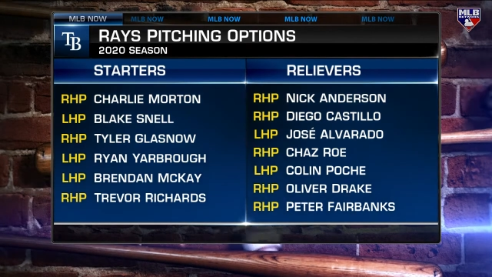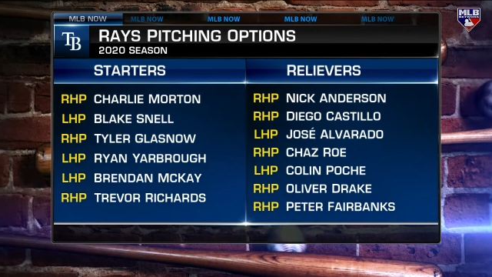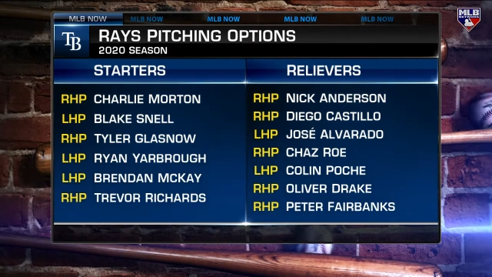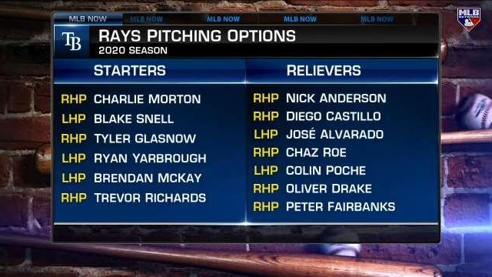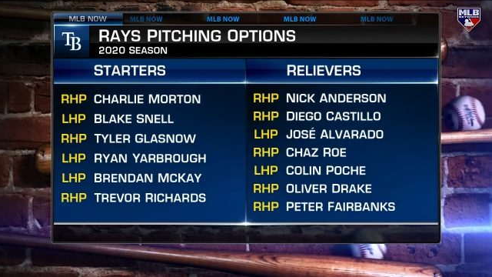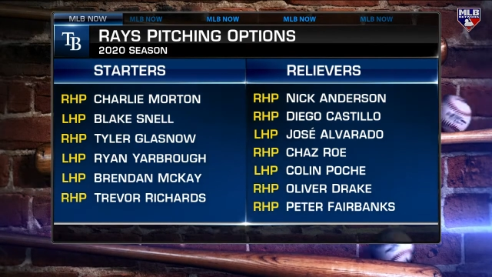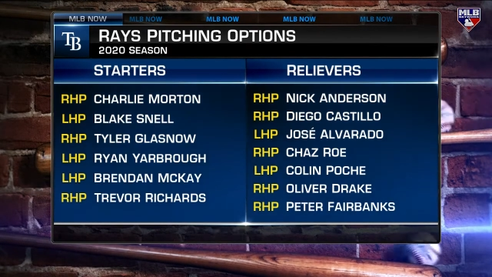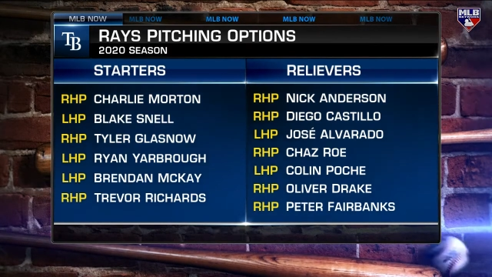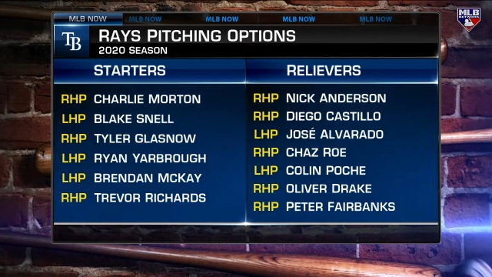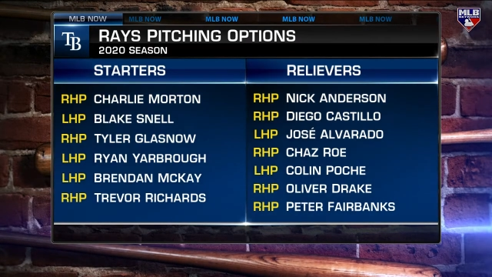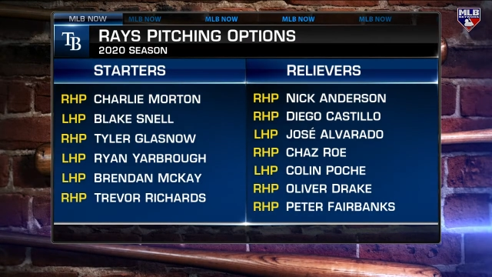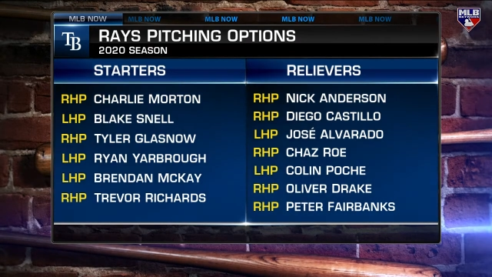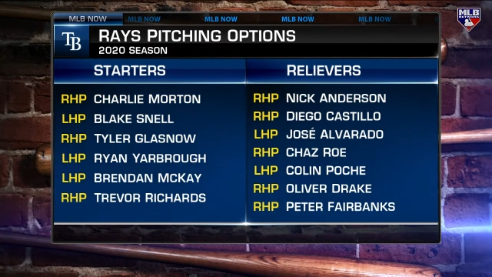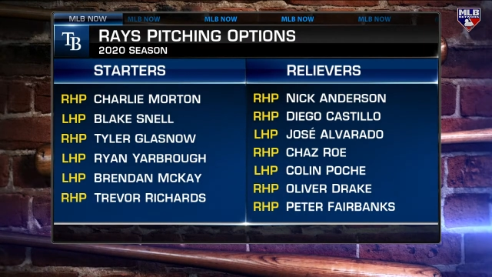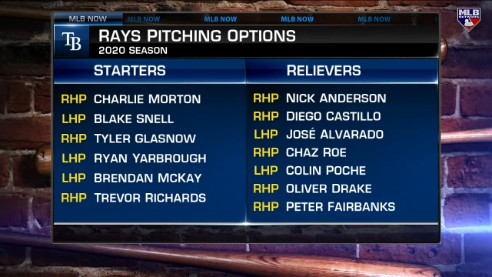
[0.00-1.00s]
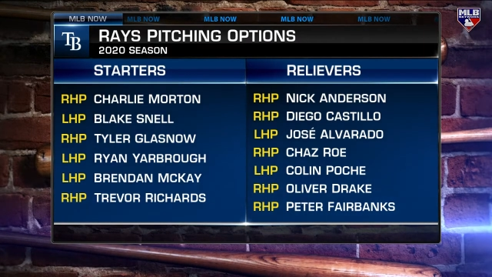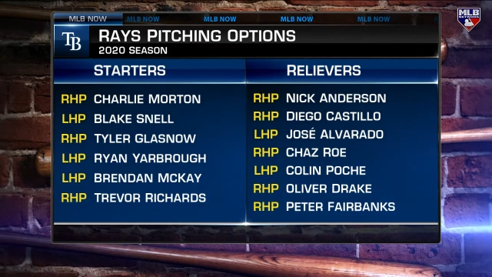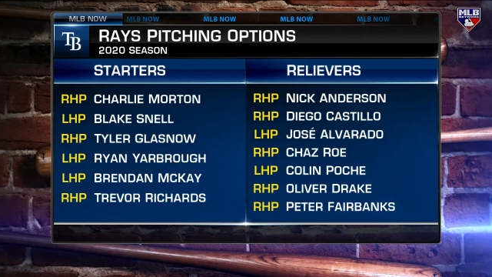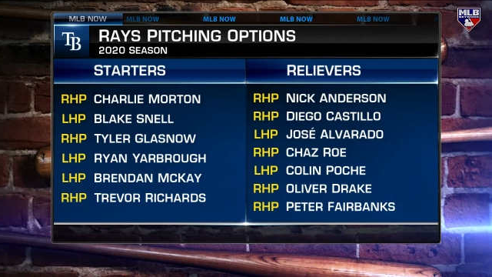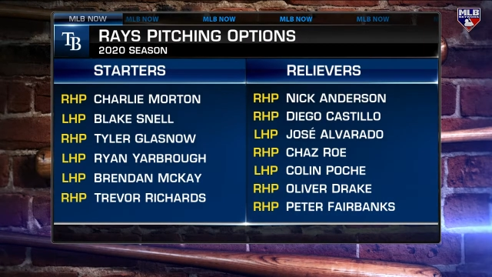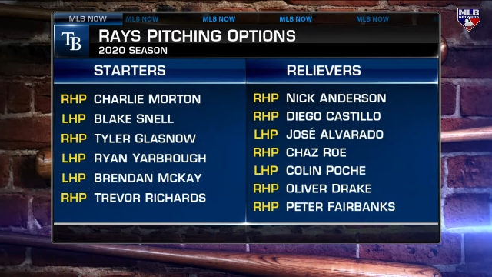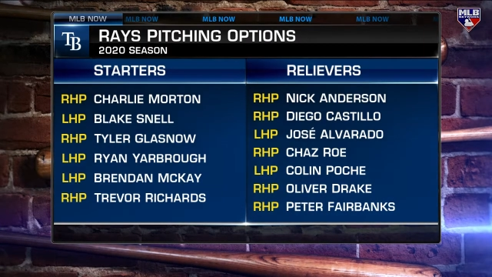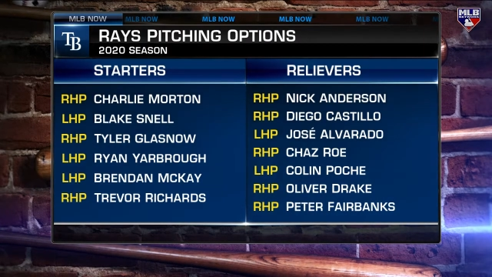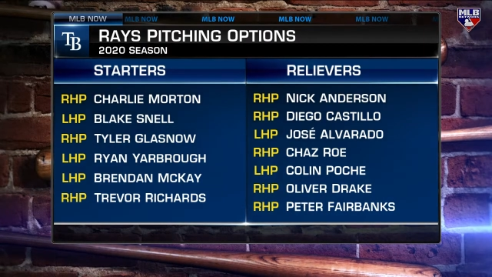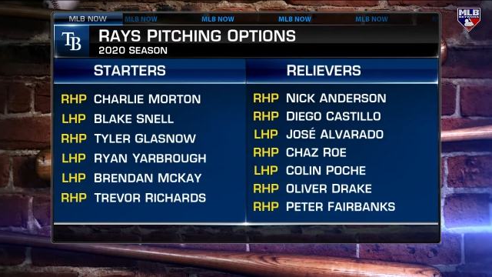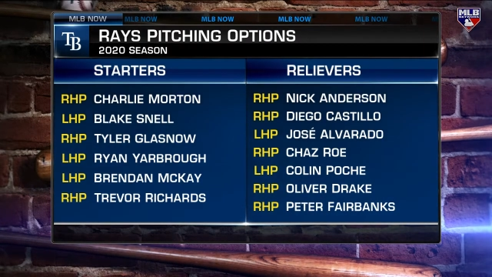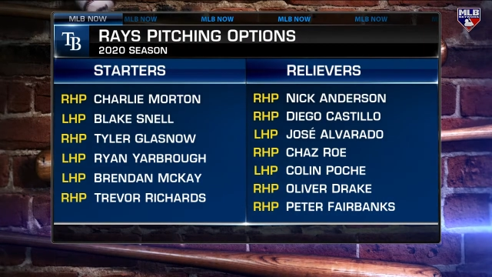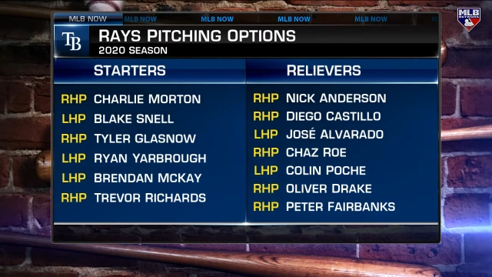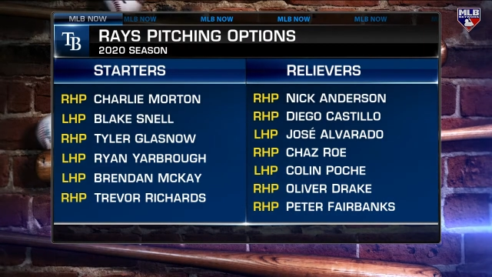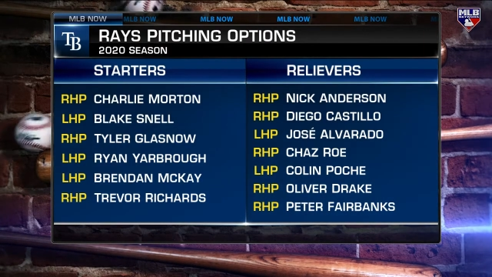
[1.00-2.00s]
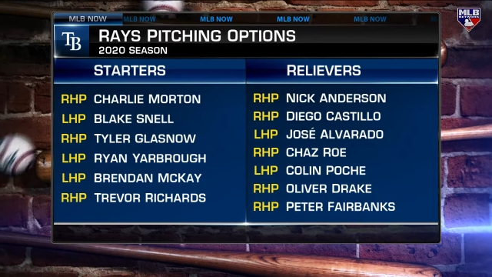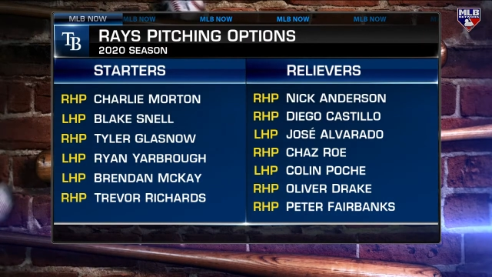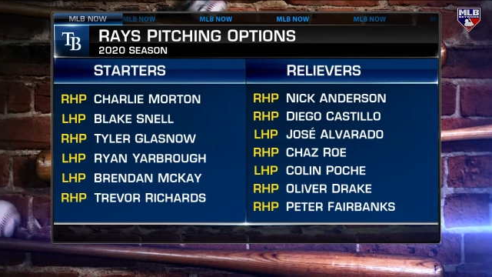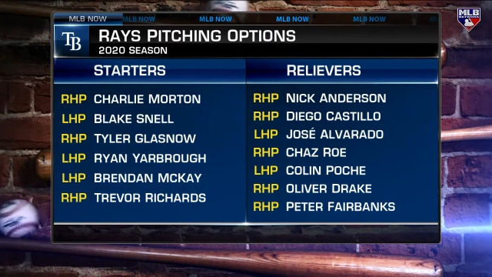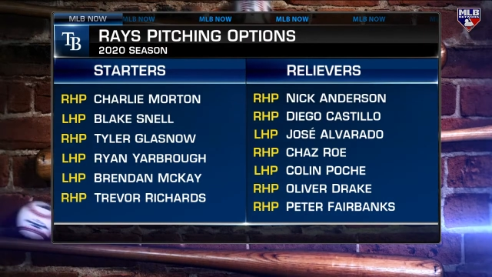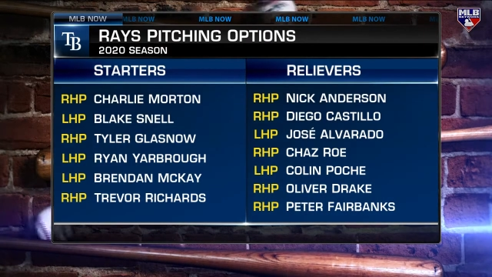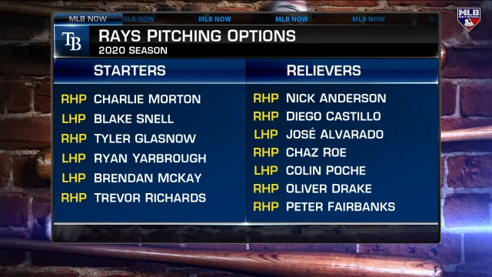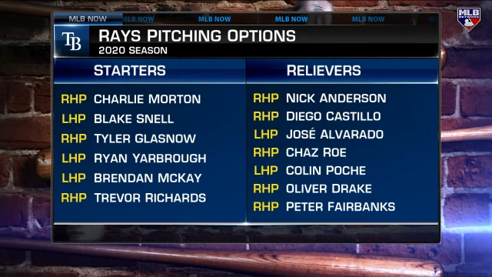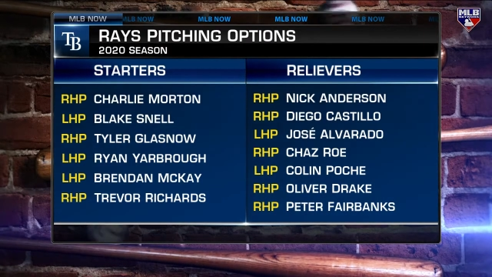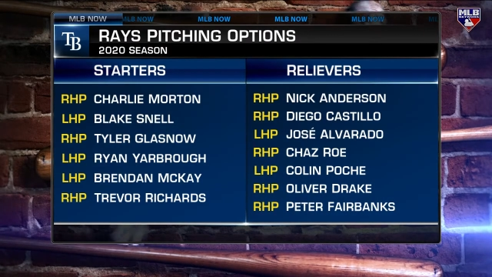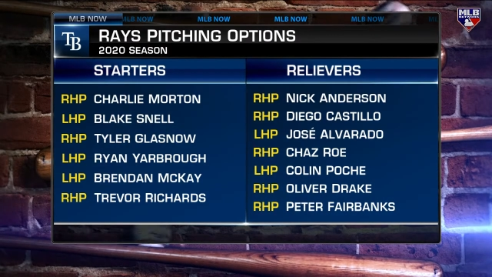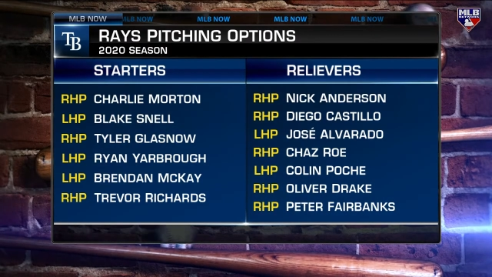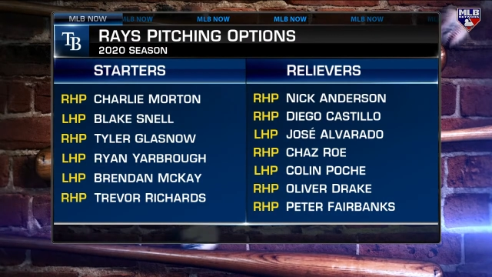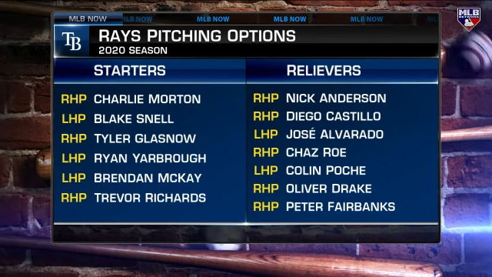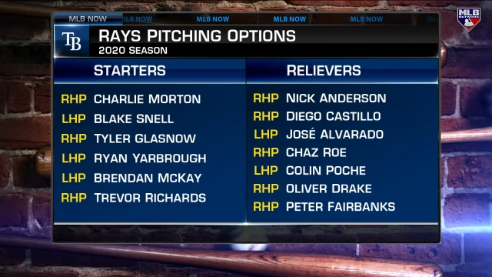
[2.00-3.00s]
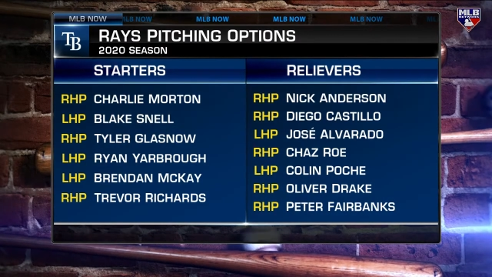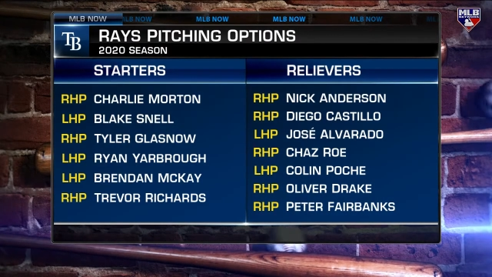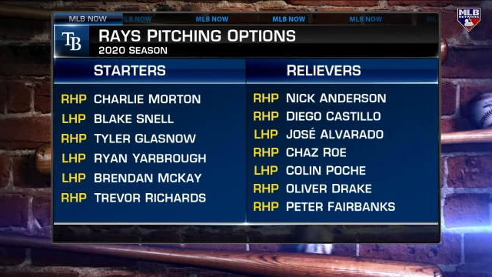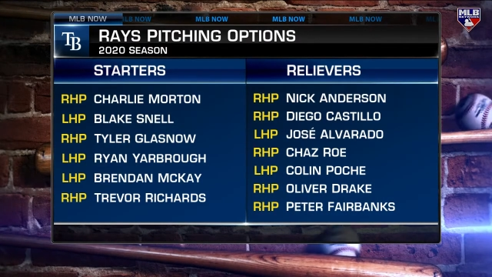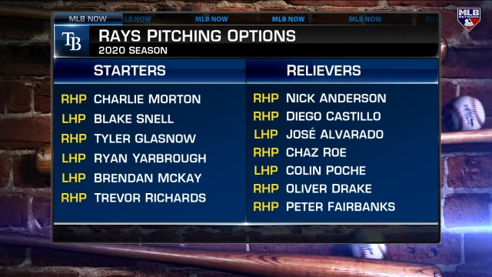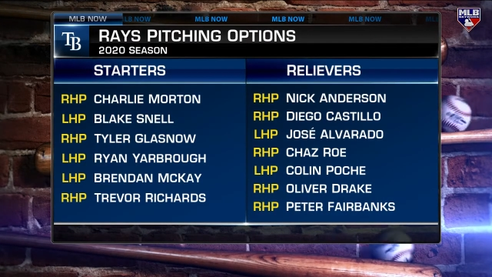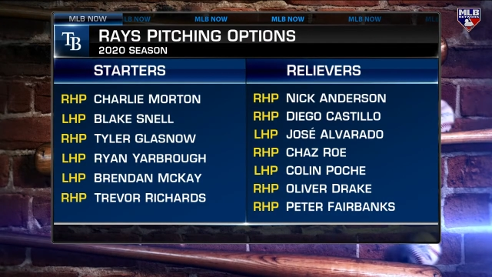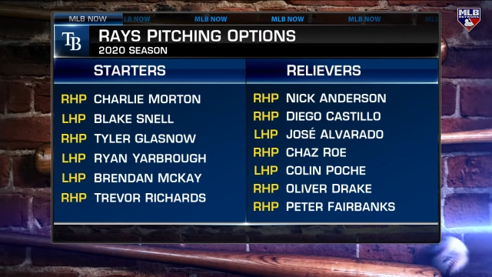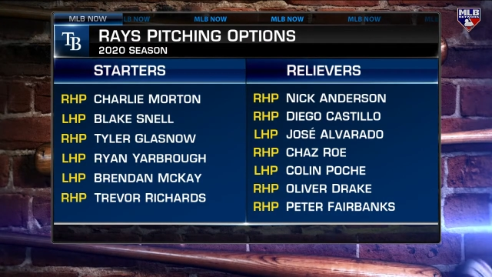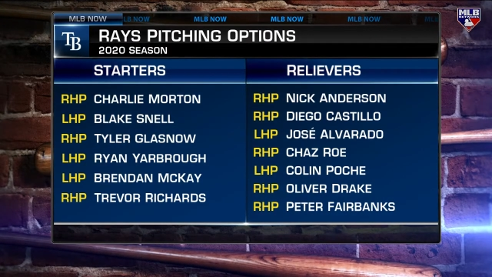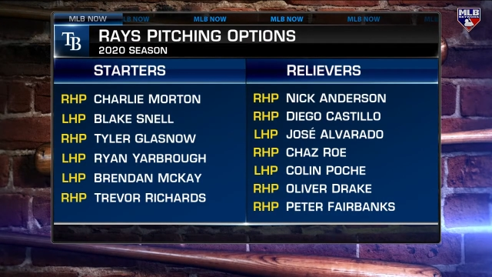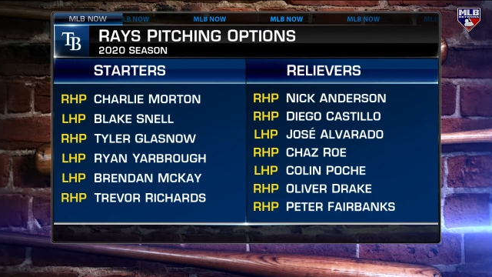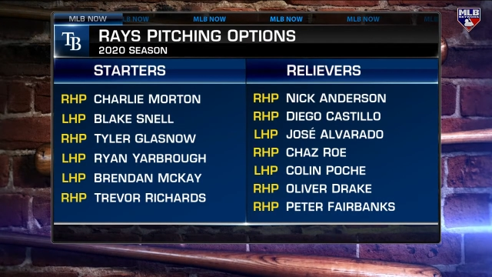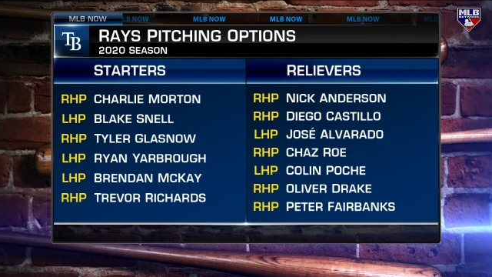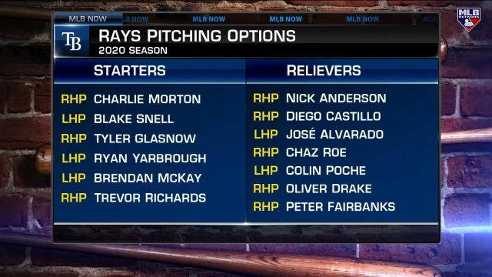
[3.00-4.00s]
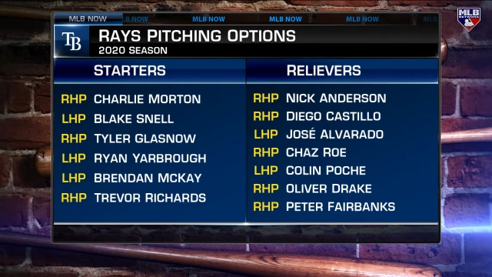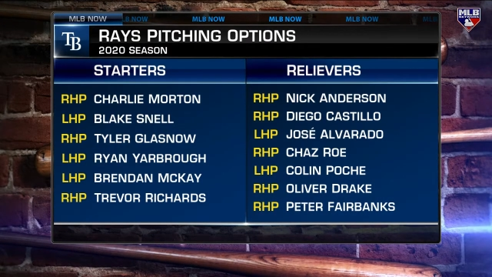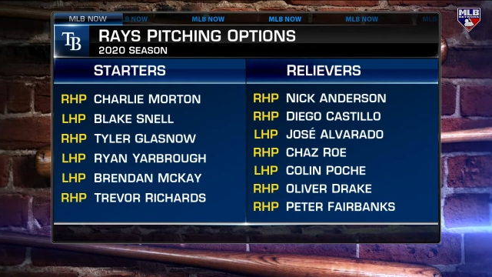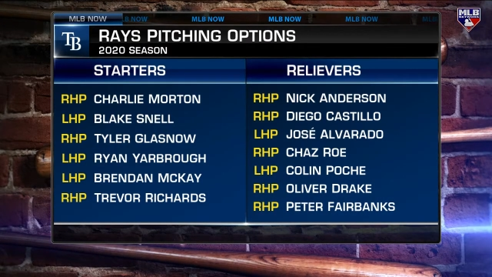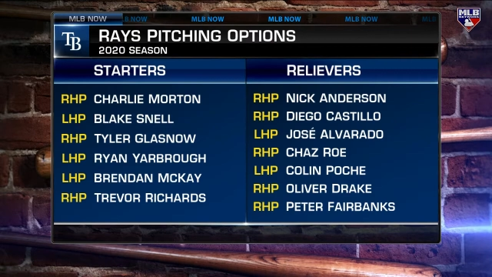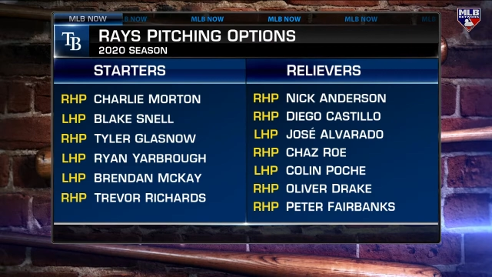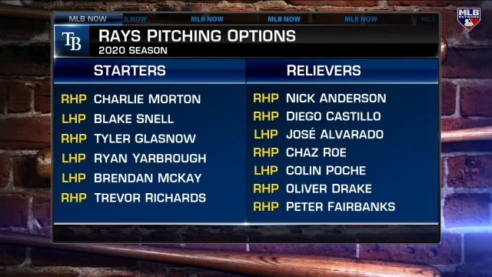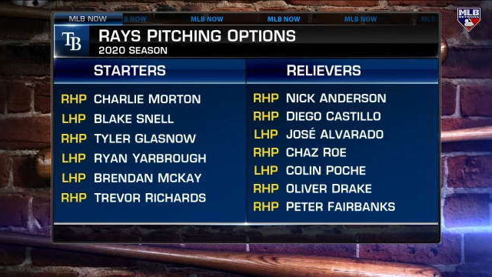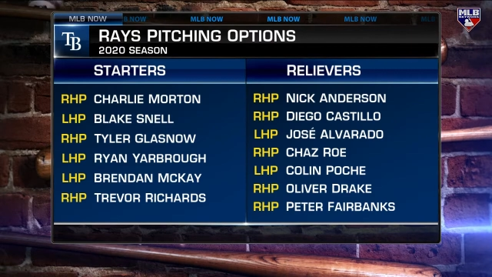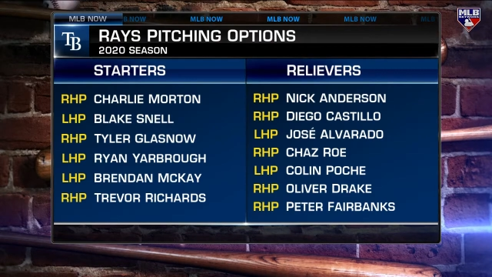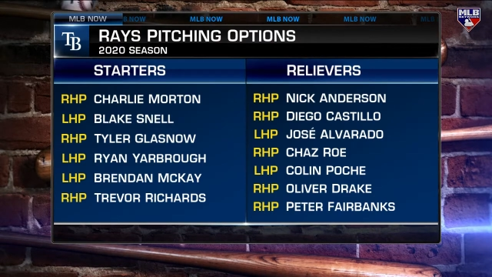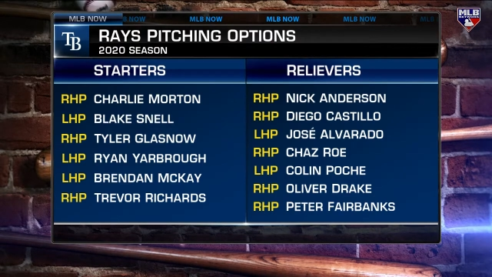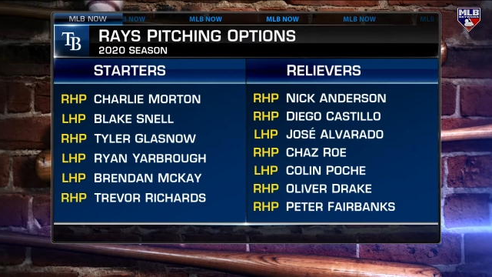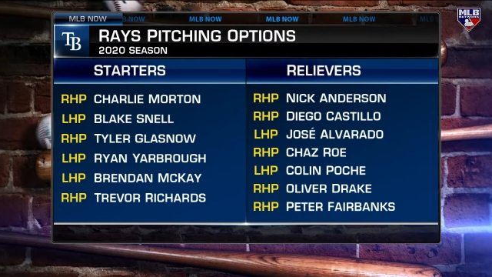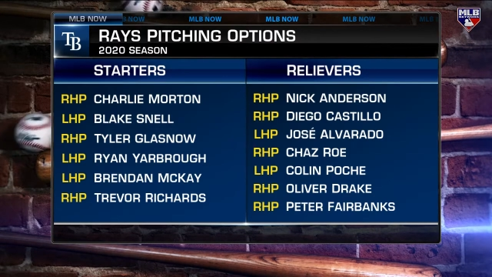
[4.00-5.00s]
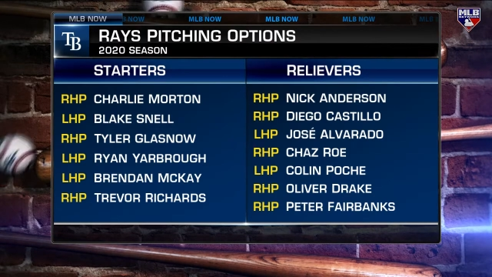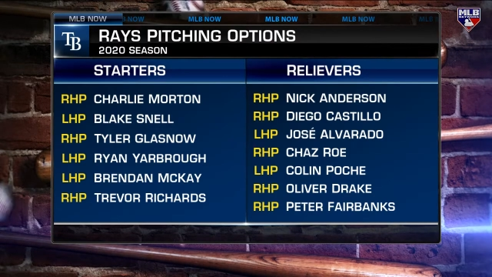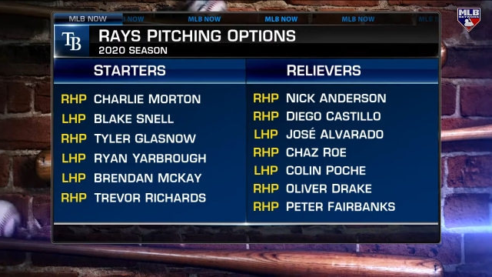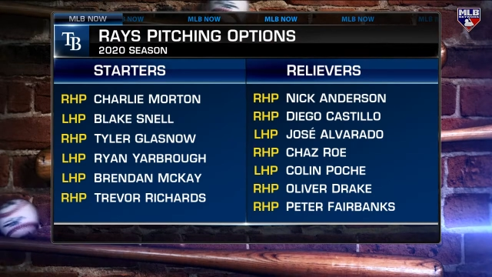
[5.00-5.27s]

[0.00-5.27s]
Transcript: Nobody's mouth can be seen.